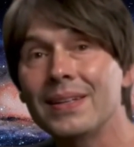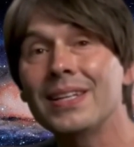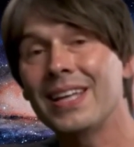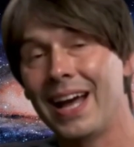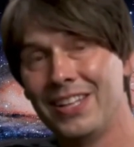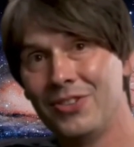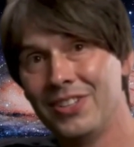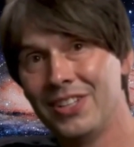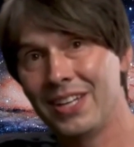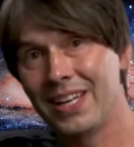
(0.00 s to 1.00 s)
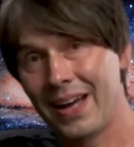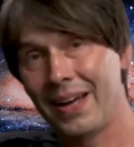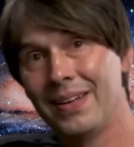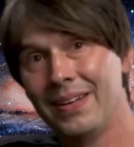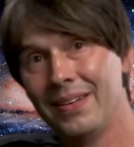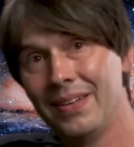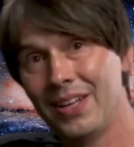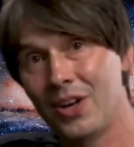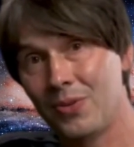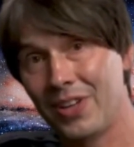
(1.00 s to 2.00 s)
The data is clear,
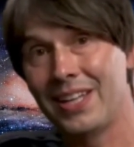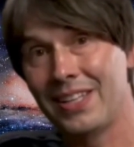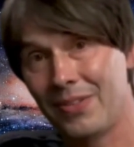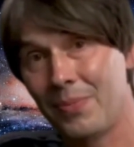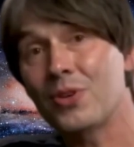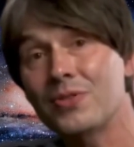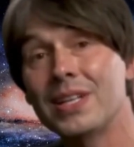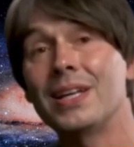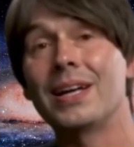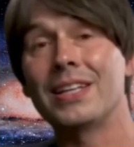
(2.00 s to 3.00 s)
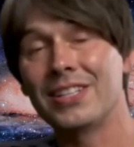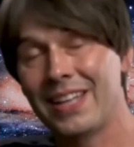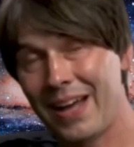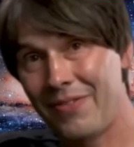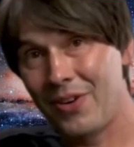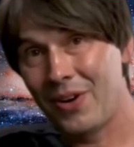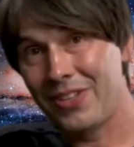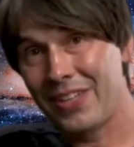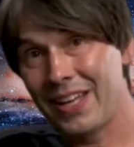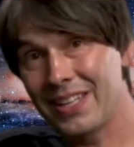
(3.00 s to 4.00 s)
the object is moving at escape
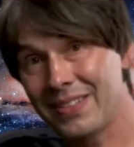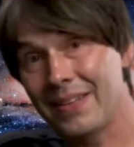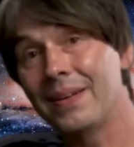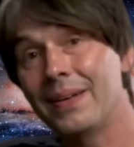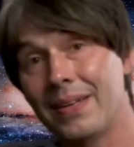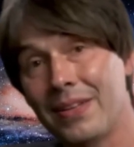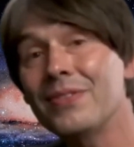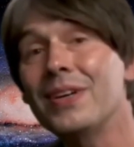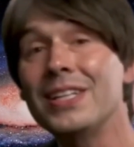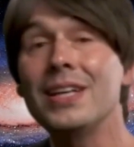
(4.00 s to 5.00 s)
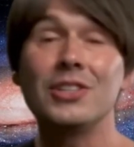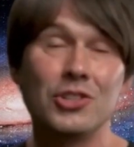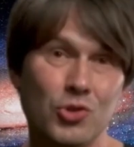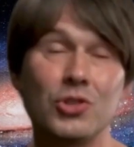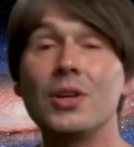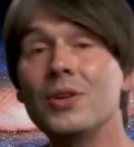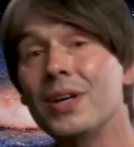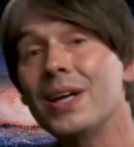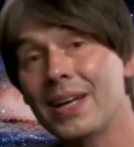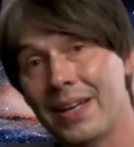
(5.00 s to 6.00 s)
velocity, the physics is also
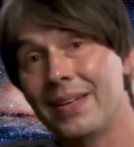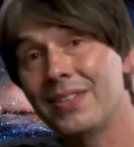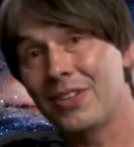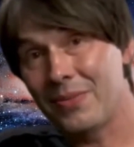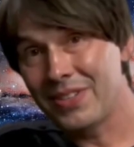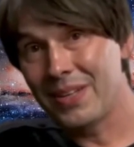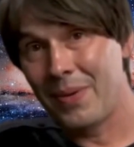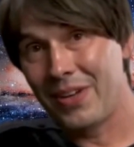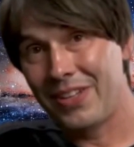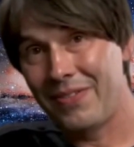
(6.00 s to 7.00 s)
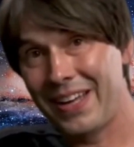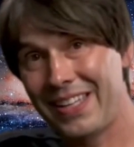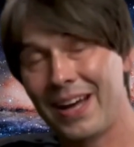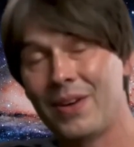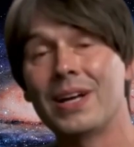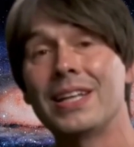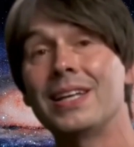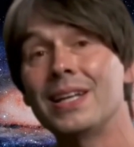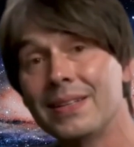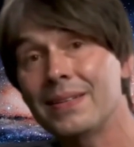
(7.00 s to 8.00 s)
clear, something must have accelerated
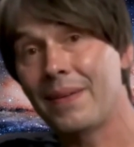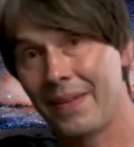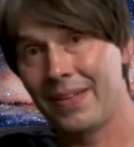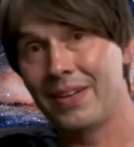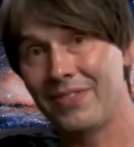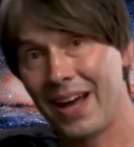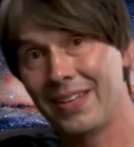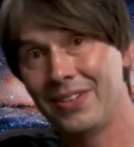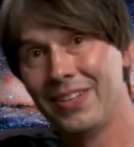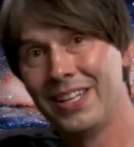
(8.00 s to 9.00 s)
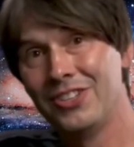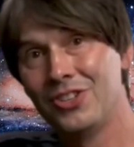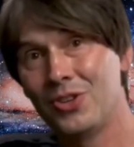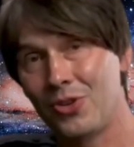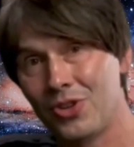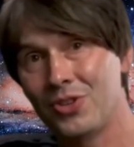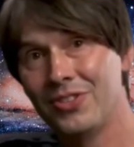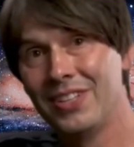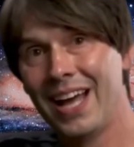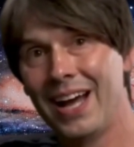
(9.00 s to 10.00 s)
it. The fact that these two
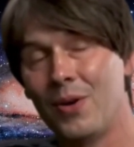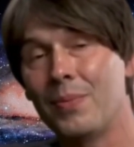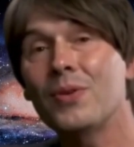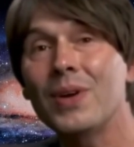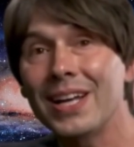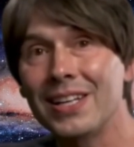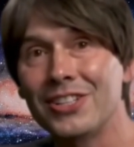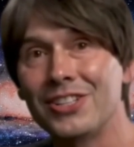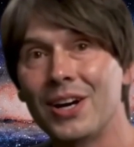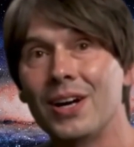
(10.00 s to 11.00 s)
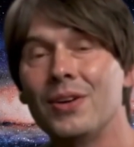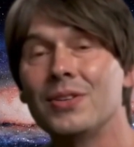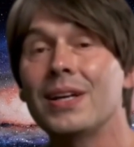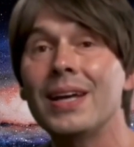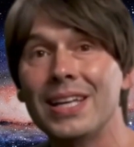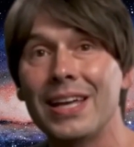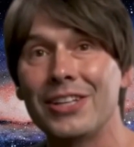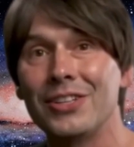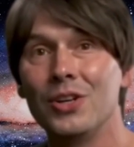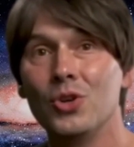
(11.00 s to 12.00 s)
truths cannot be reconciled
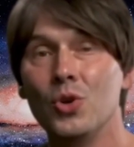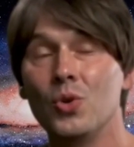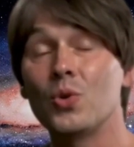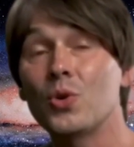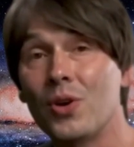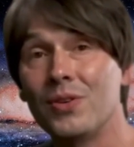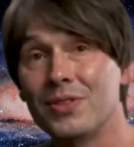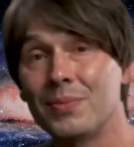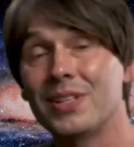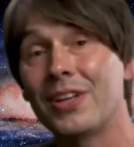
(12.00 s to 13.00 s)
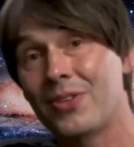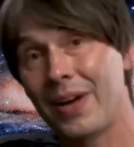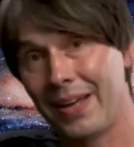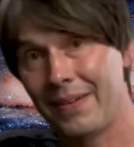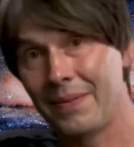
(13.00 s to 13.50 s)
is the core of the mystery.